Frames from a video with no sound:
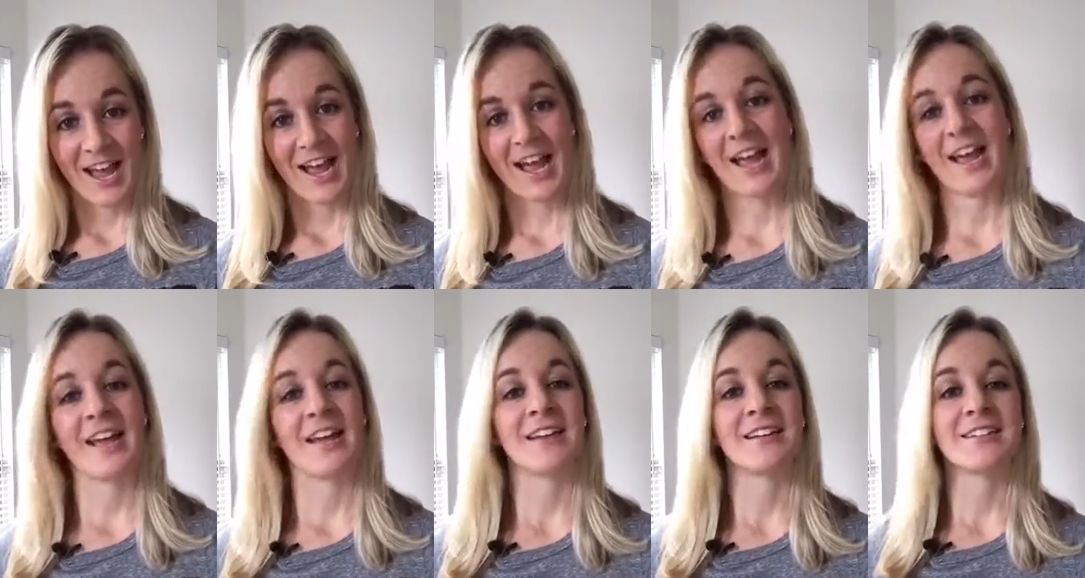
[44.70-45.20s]

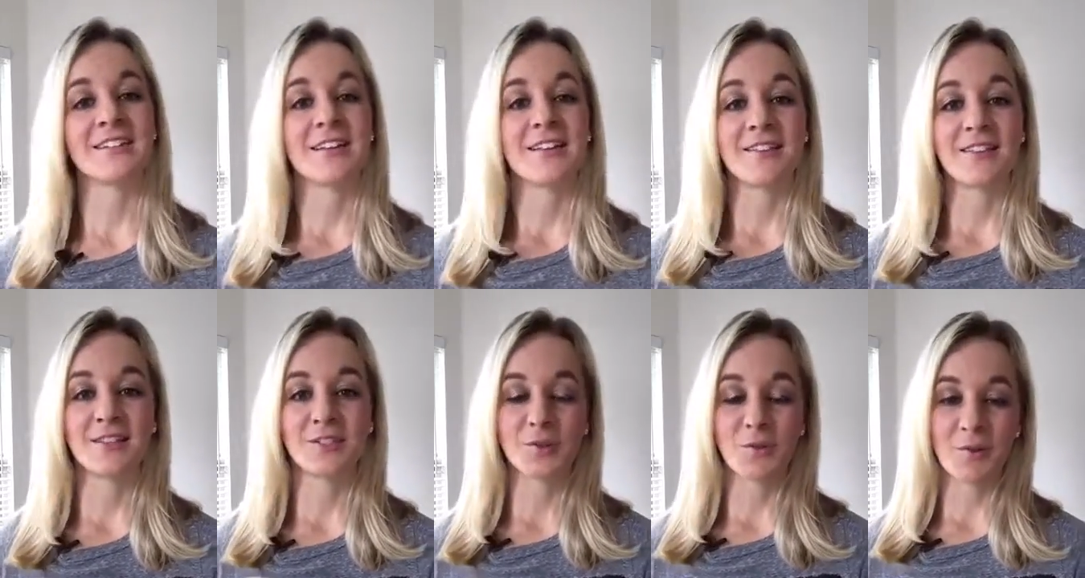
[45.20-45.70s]
And
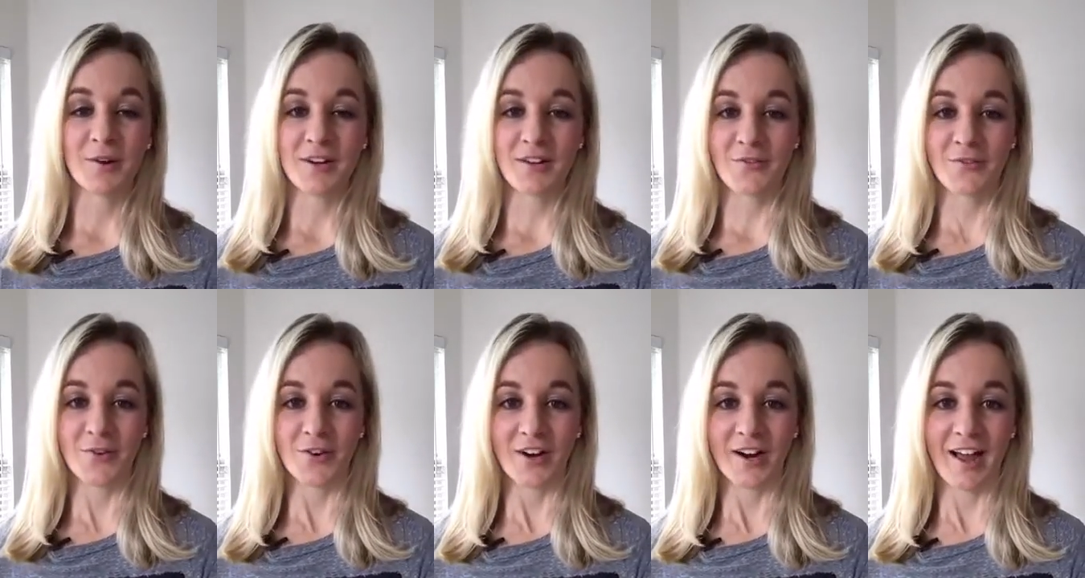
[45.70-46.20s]
the
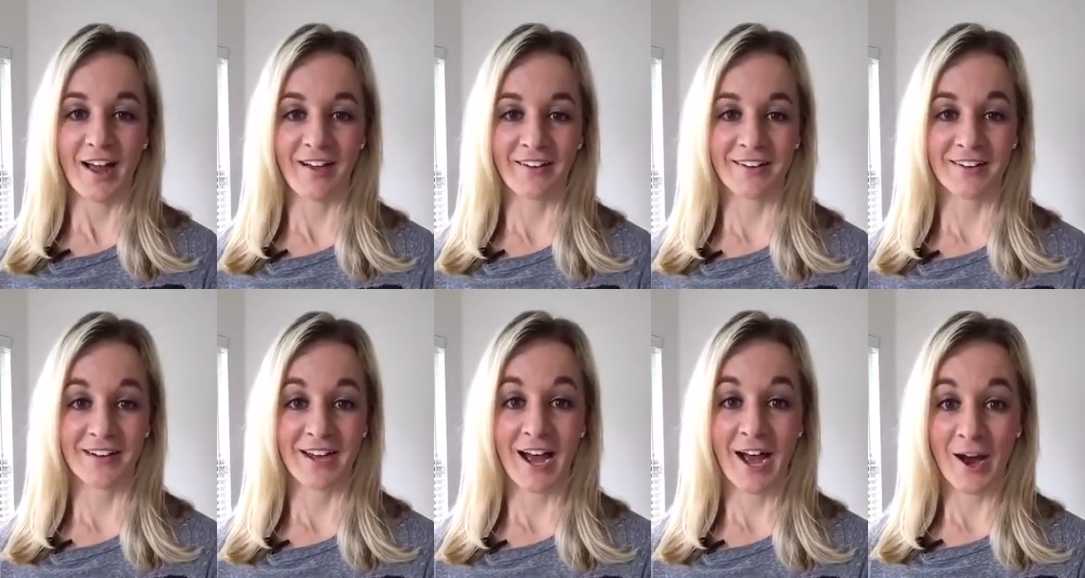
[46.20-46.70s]

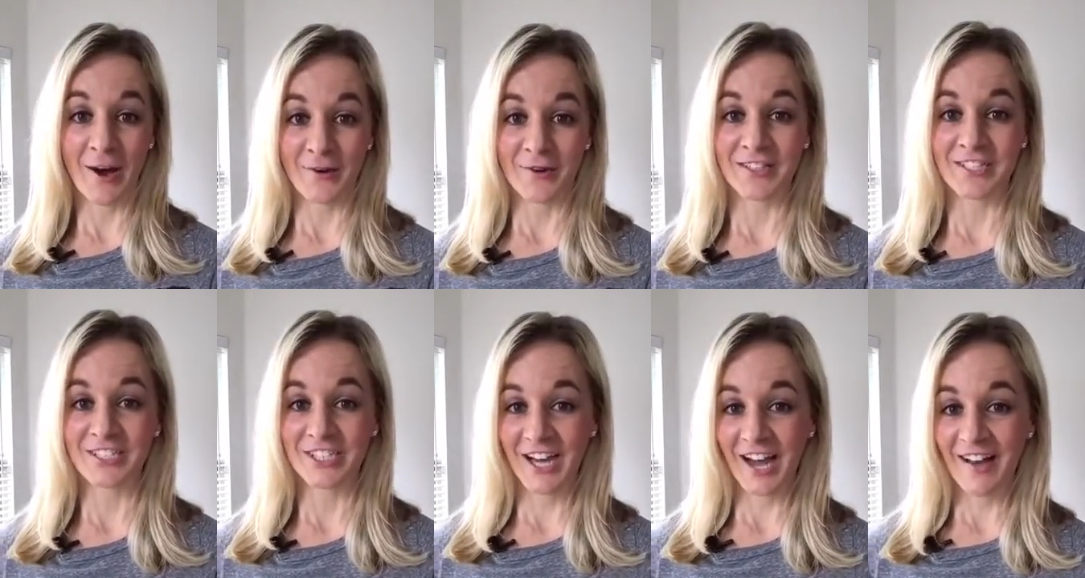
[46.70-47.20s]

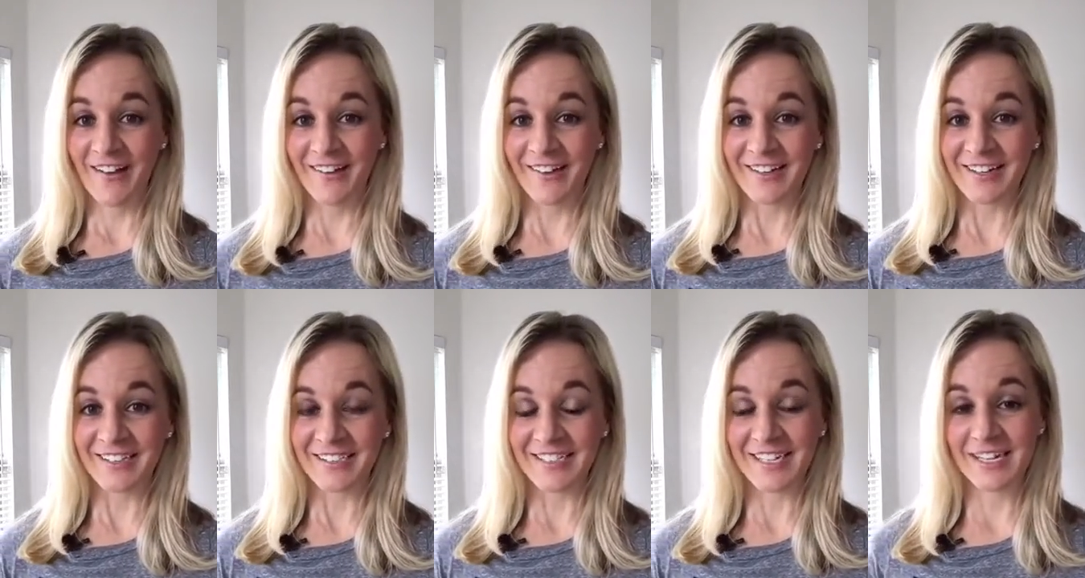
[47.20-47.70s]
24-hour
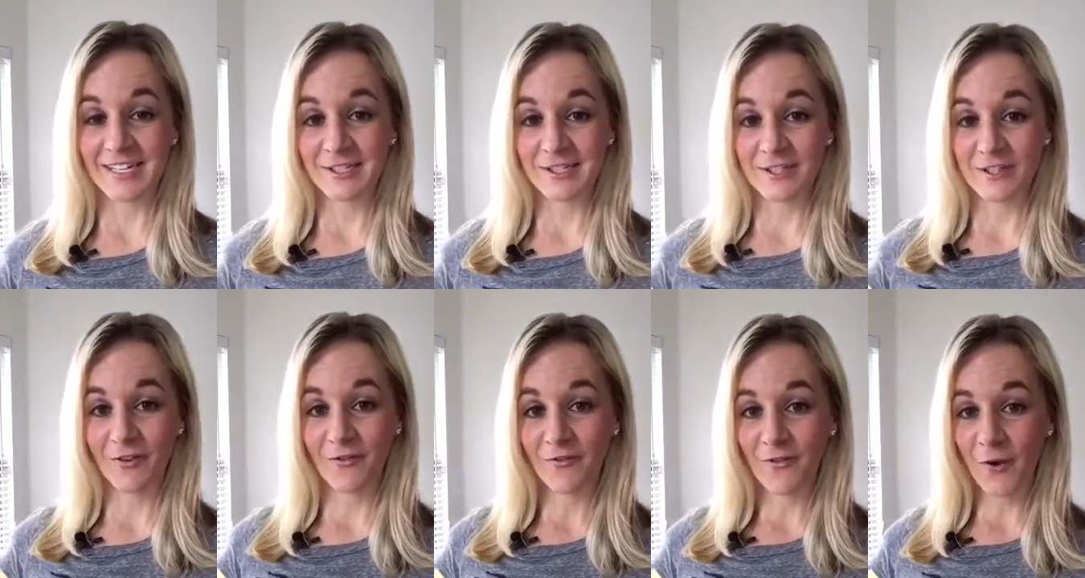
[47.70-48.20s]
challenge
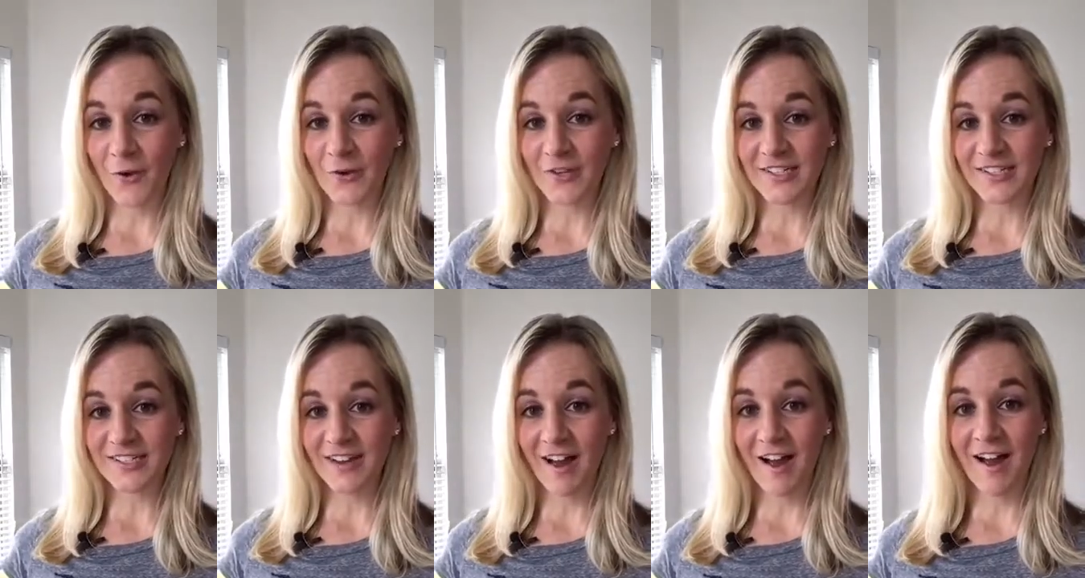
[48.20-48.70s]
is to
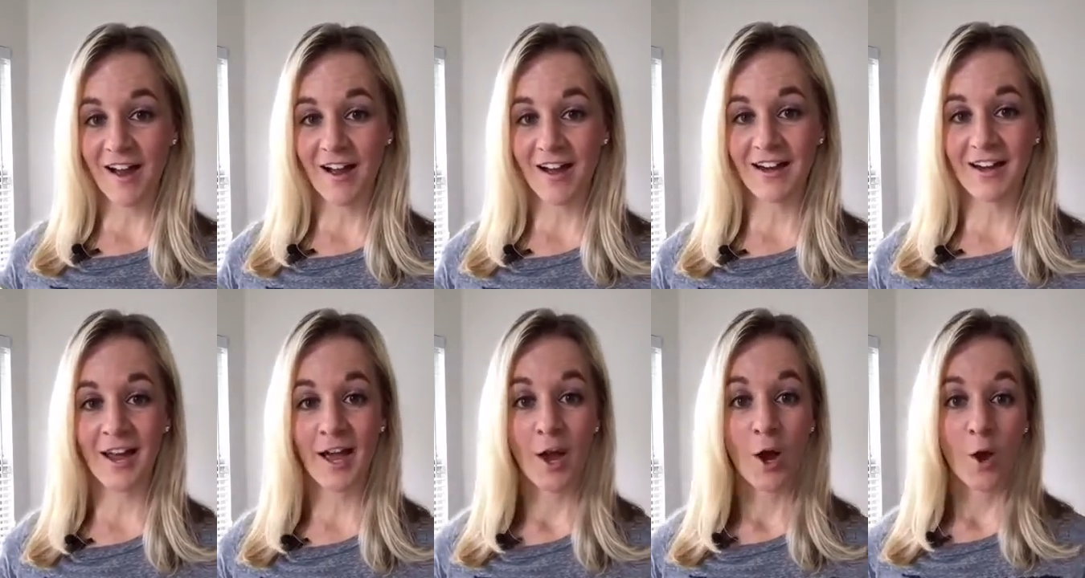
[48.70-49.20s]
focus
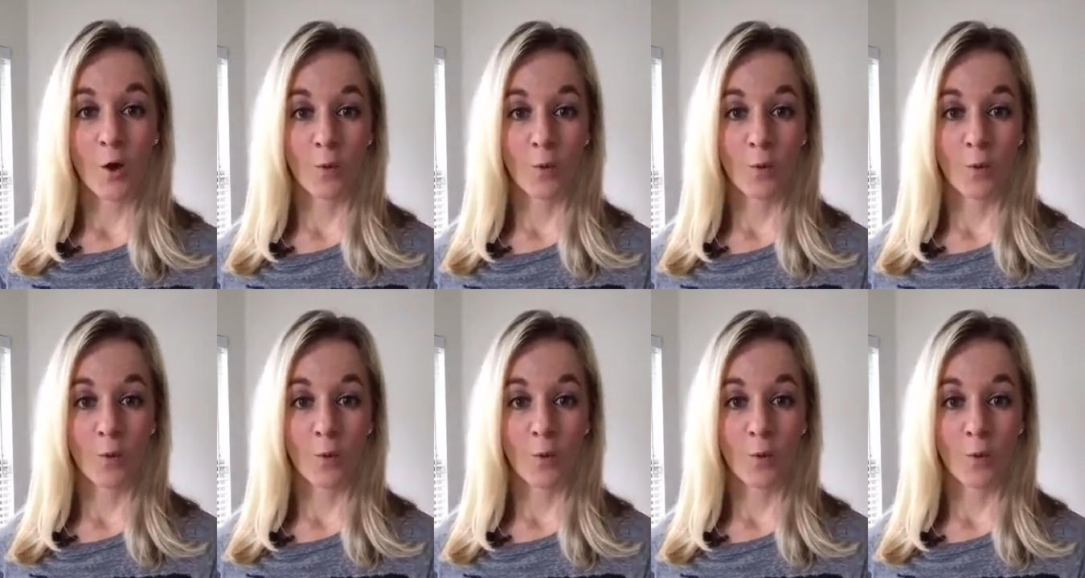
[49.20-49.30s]
on